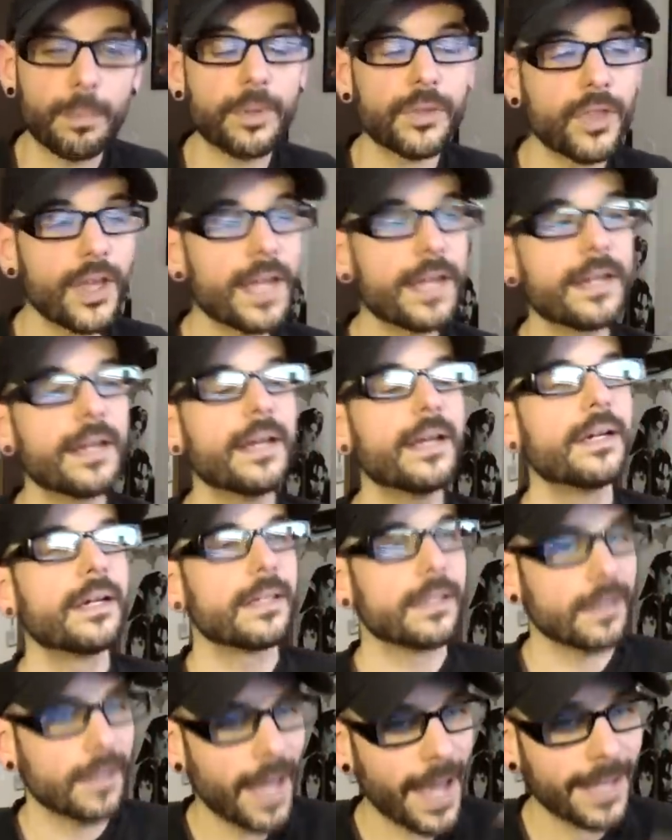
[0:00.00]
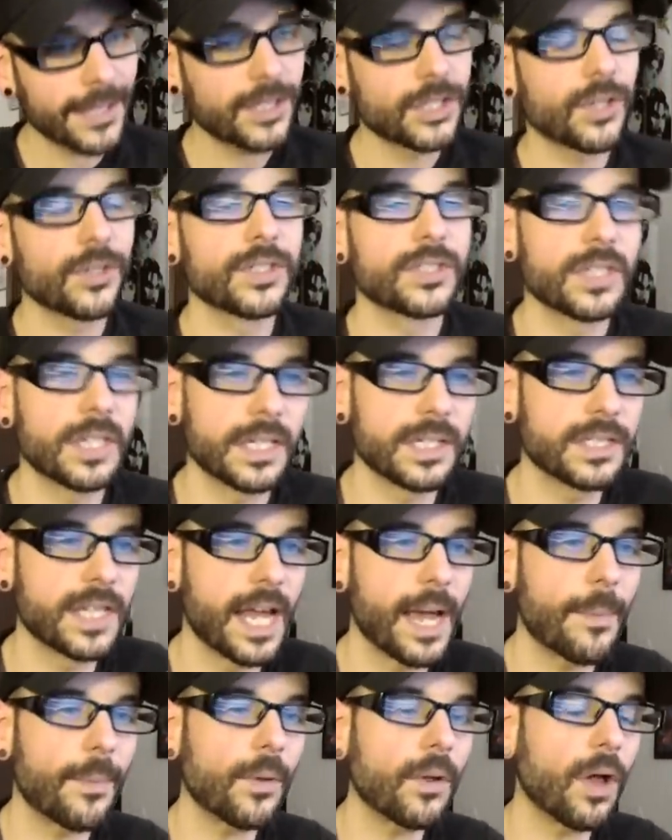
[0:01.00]
But then last year is an
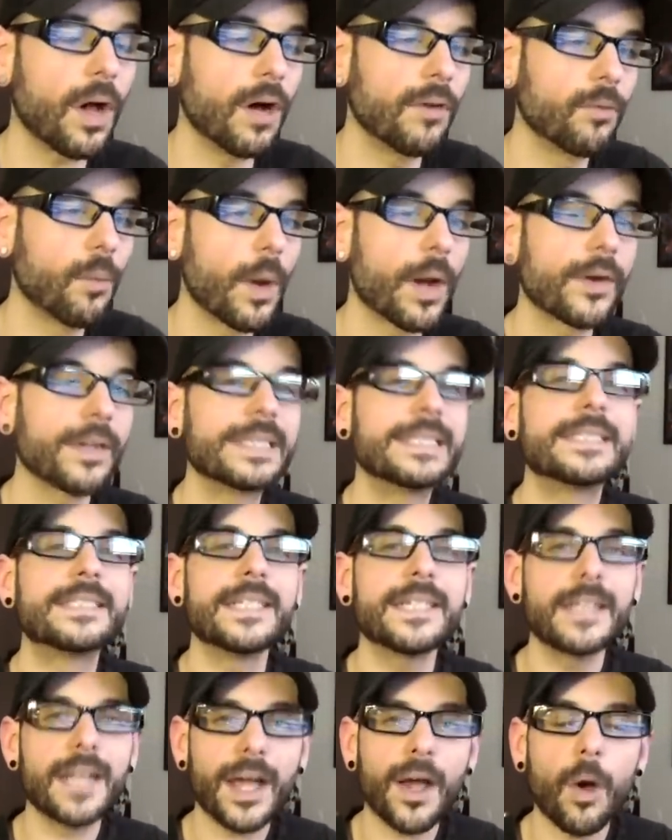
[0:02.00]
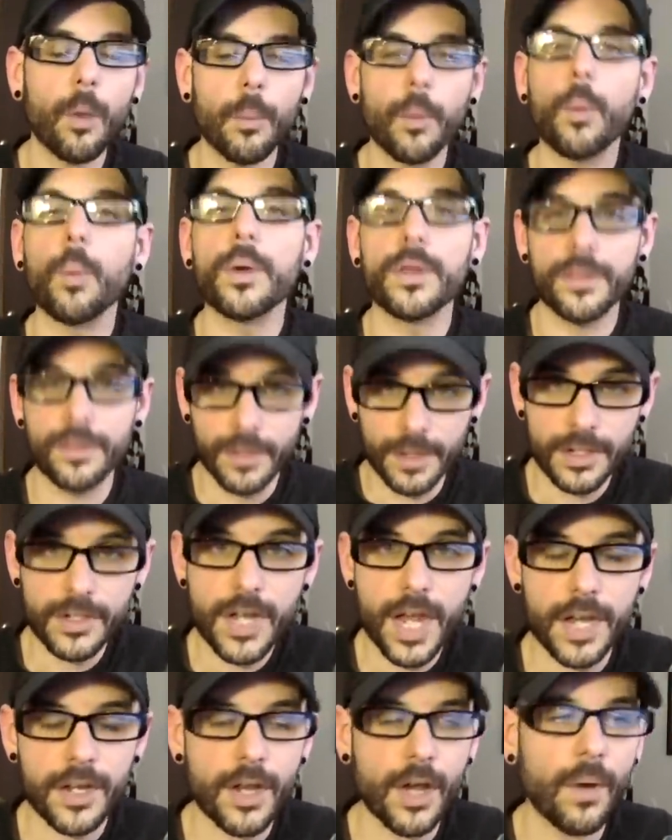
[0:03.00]
example of where it did help with
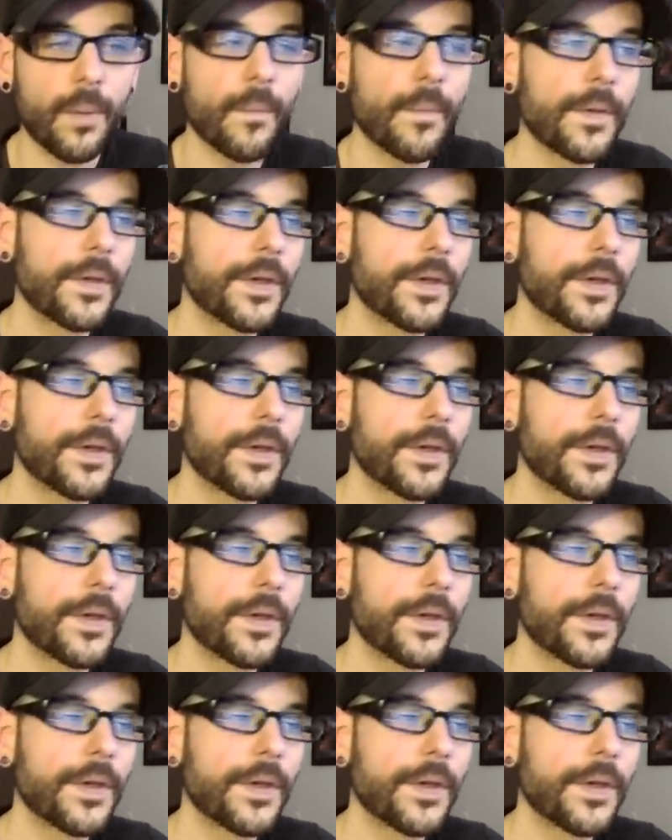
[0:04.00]
Nintendo